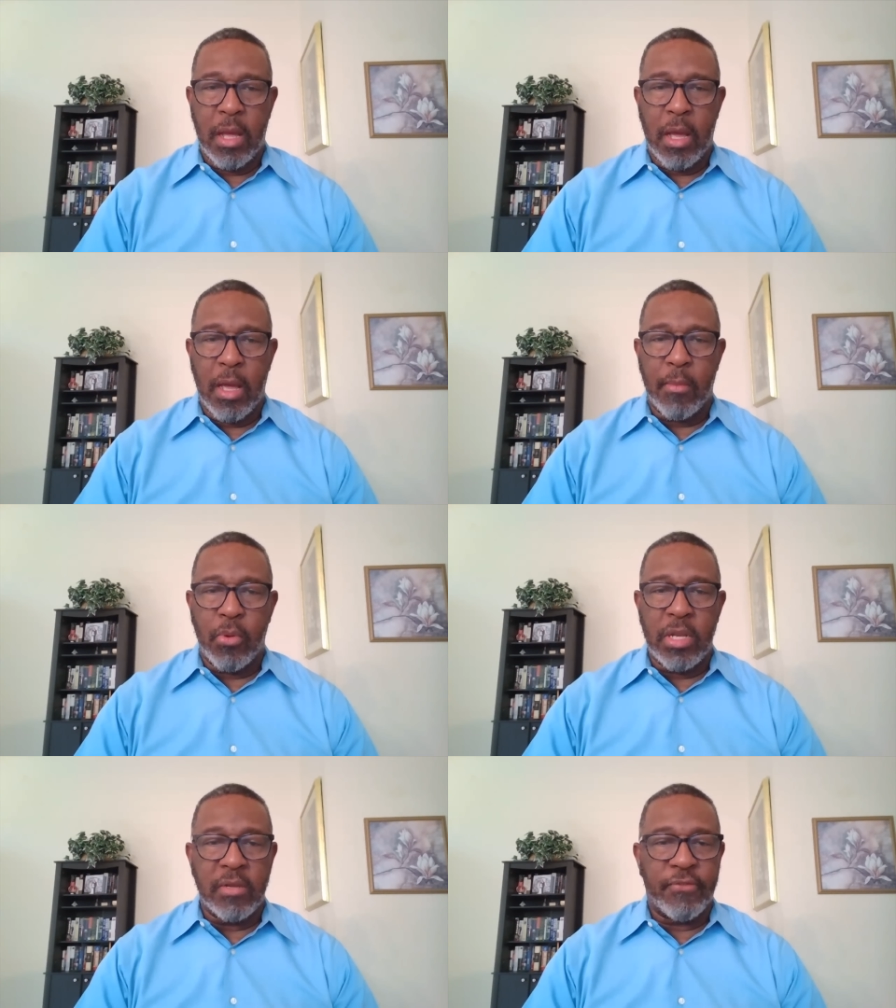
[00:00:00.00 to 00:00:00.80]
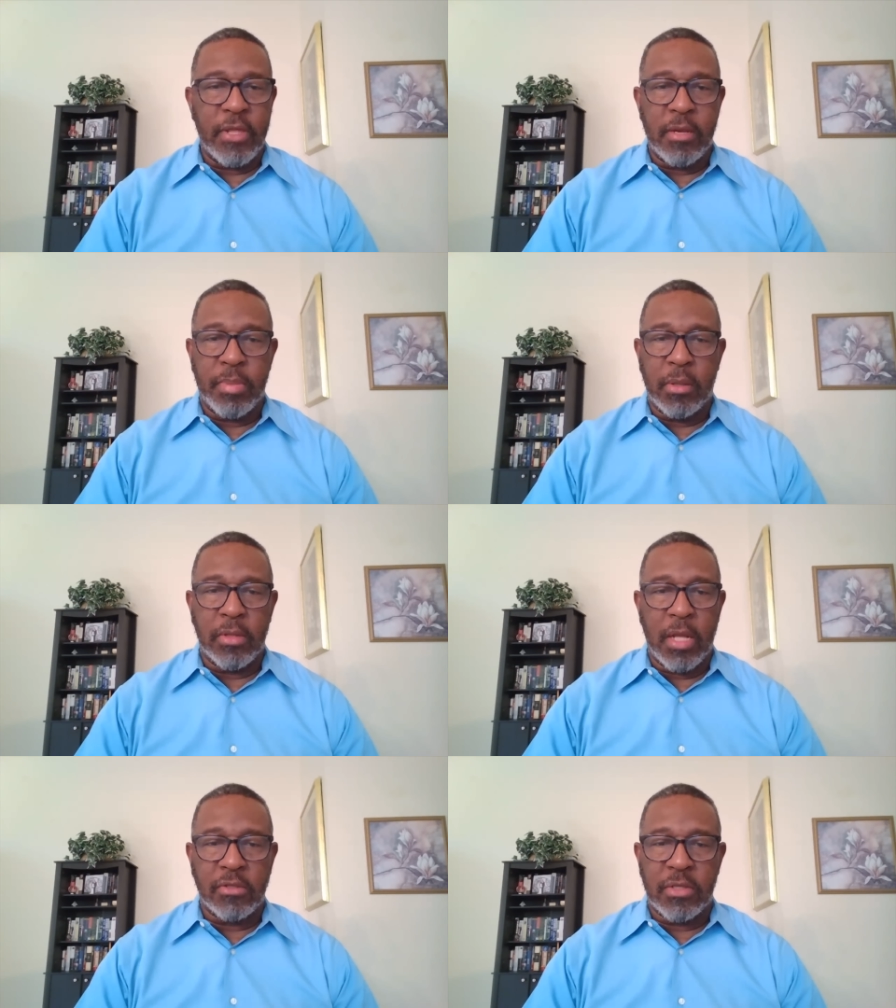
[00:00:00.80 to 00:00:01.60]
When he defeated Bill
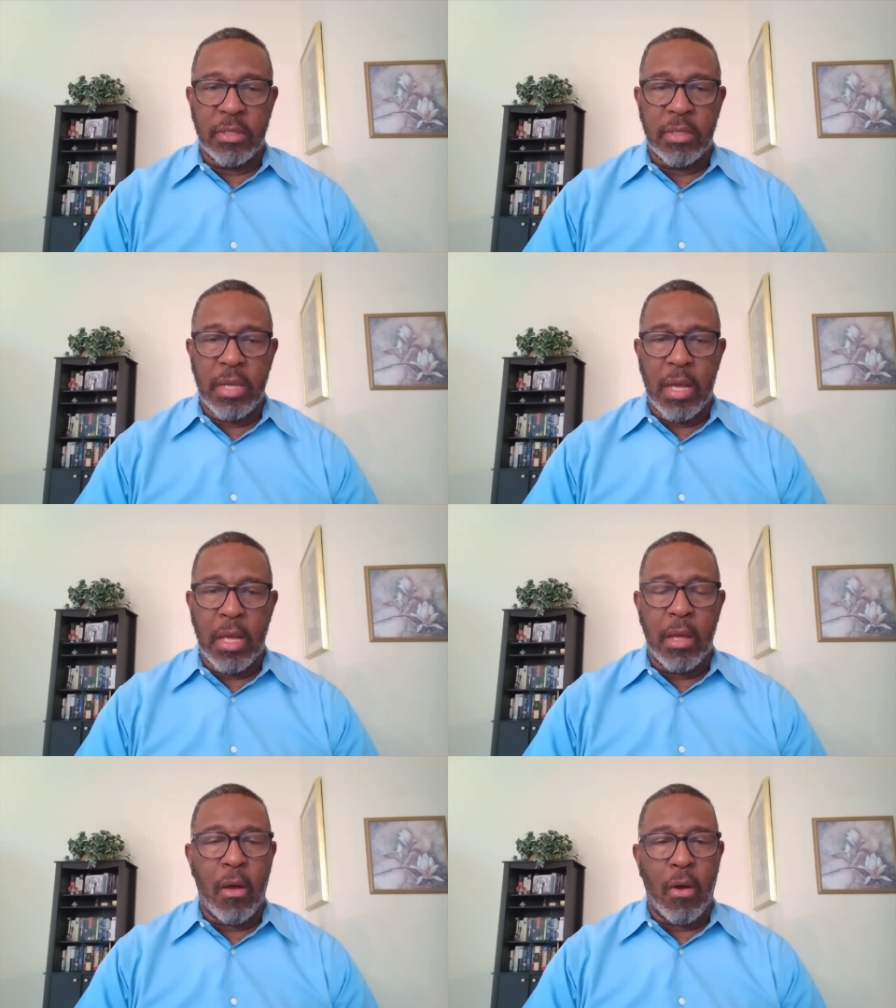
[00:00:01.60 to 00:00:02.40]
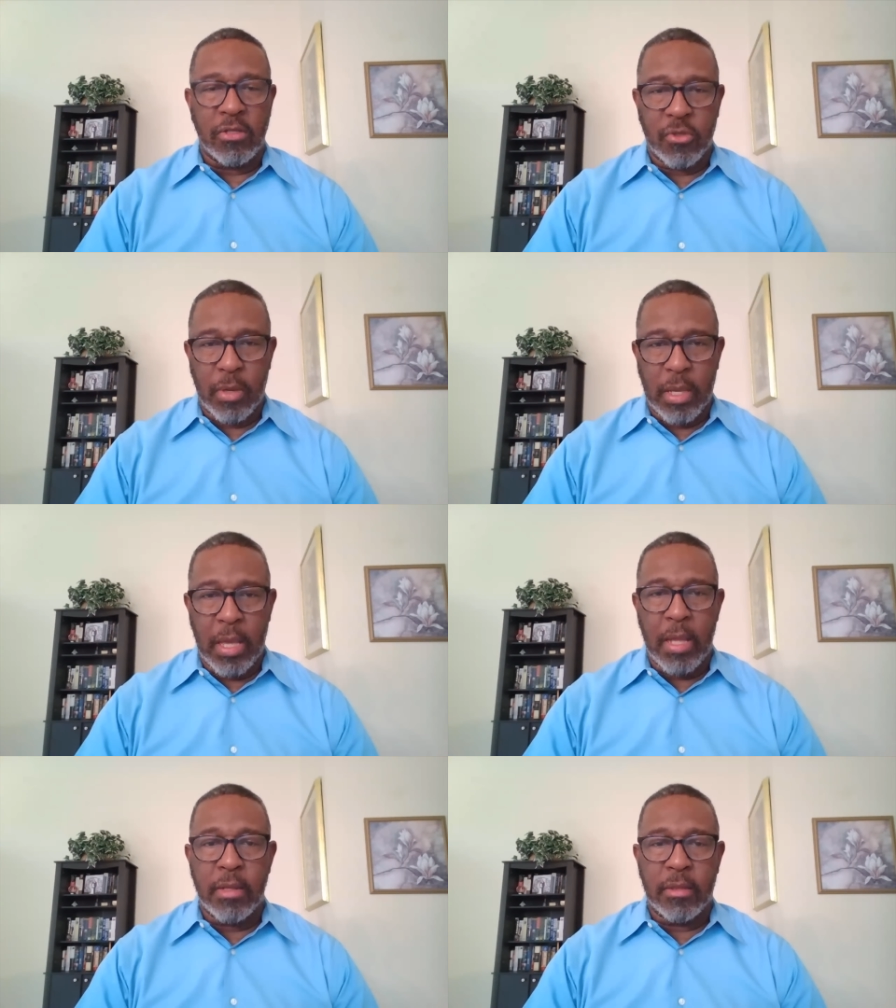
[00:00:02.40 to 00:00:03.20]
Nelson, also
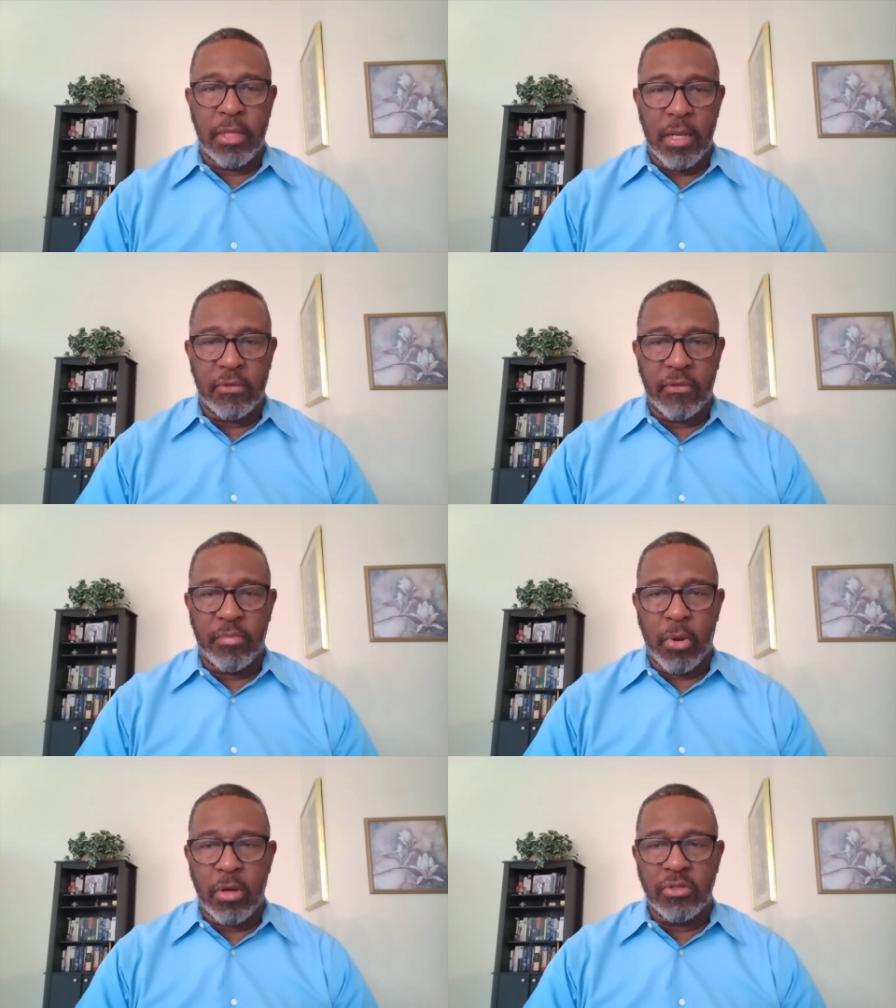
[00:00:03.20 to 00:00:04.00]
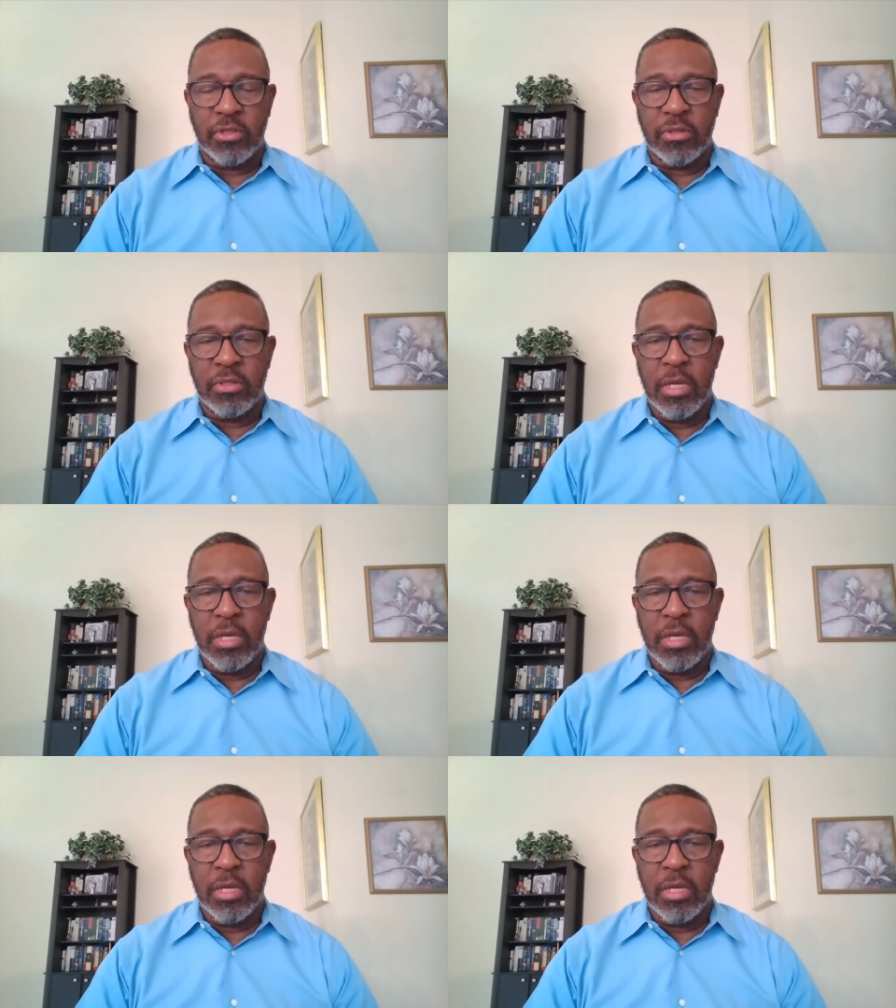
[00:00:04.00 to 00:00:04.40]
again the thinnest of margins.